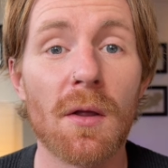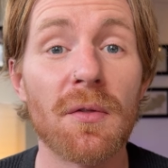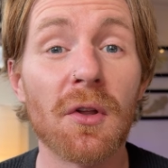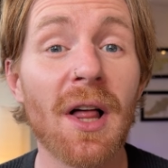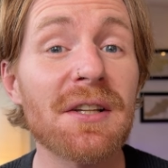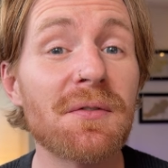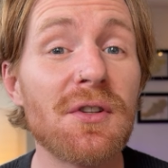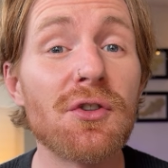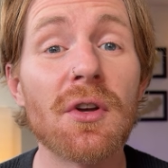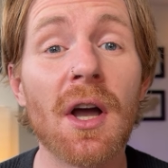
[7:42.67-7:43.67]
The last
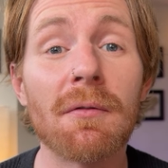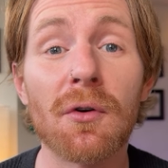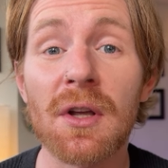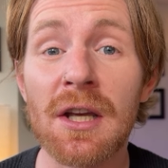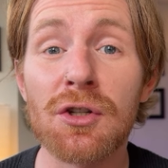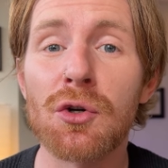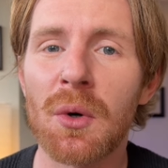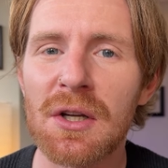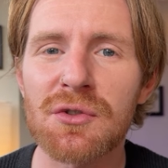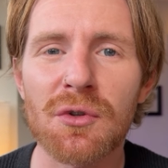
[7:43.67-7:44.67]
feature to cover in
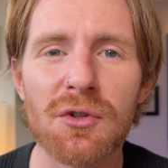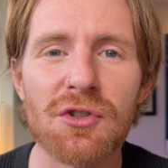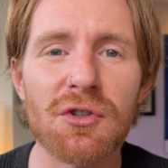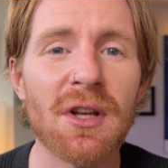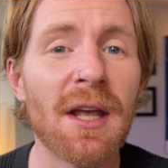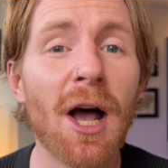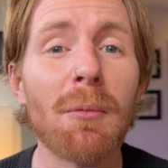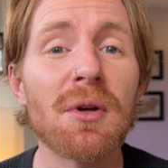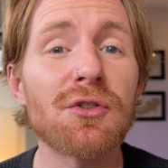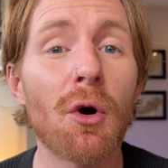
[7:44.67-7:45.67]
Quick Search can
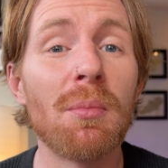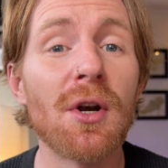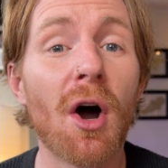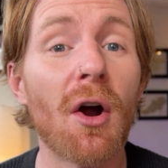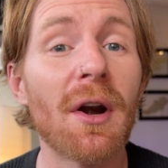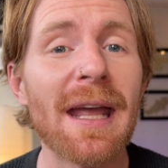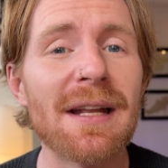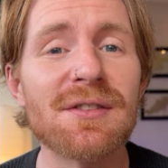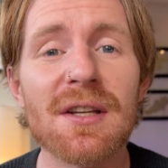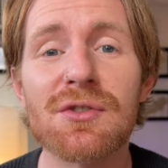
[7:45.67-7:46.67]
help us open our
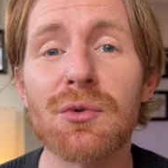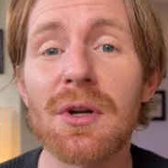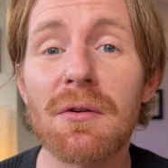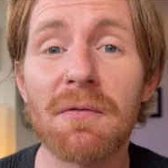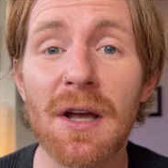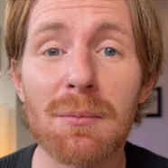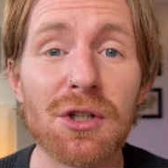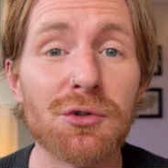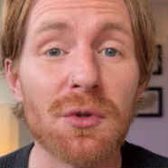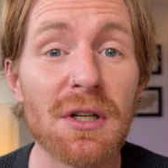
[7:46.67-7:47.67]
Ancestry family
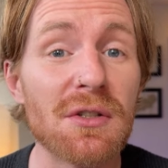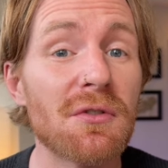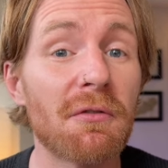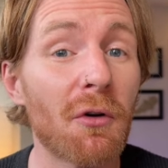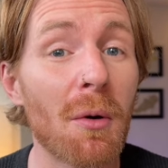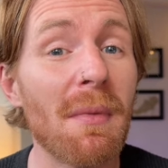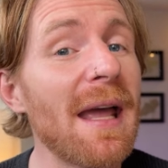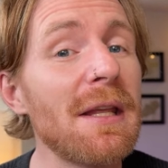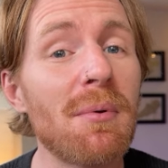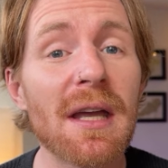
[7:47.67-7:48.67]
trees from
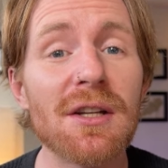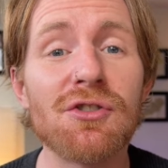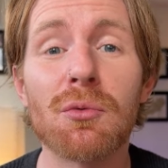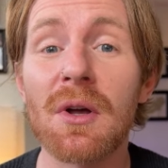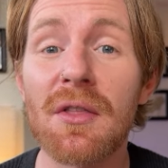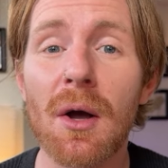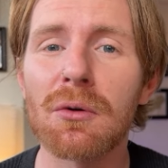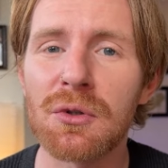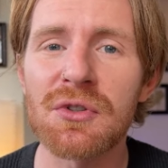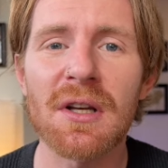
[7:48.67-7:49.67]
any page without
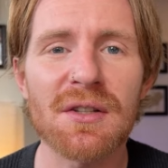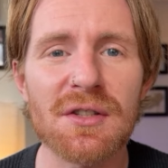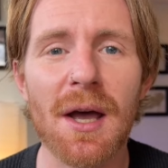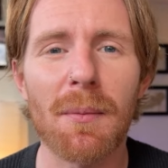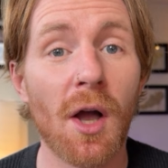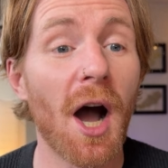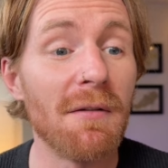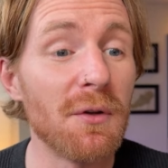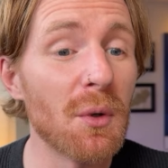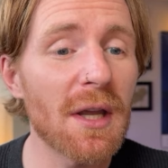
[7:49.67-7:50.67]
losing a step.
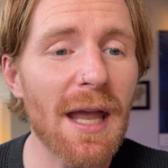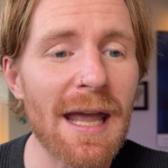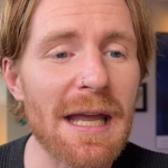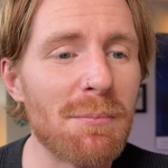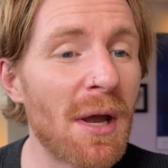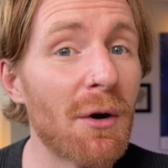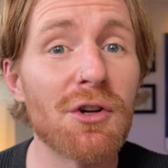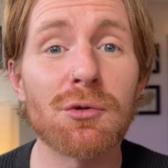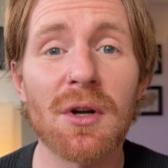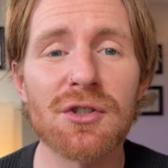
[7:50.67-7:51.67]
I'm viewing a
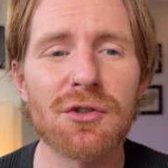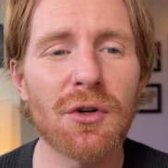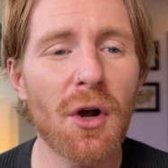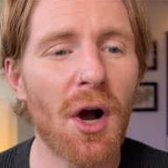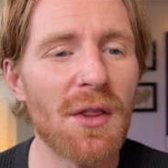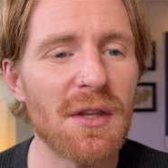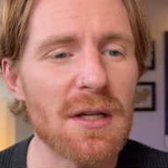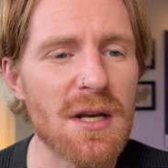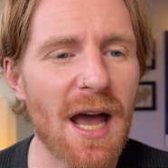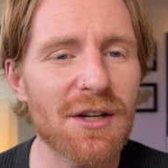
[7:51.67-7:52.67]
parish register on the
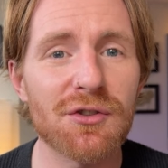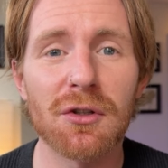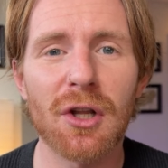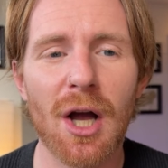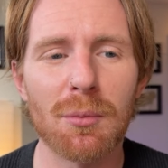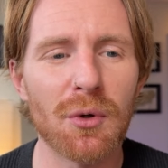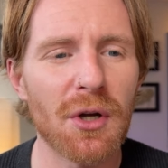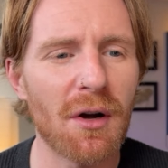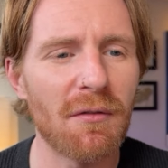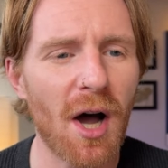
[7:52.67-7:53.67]
National Library
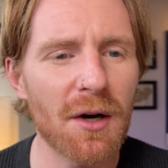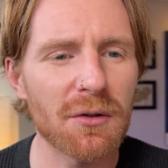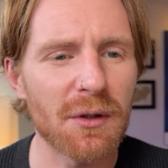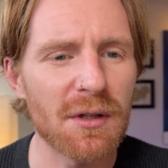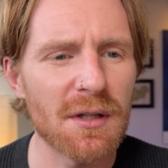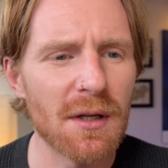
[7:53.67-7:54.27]
of Ireland,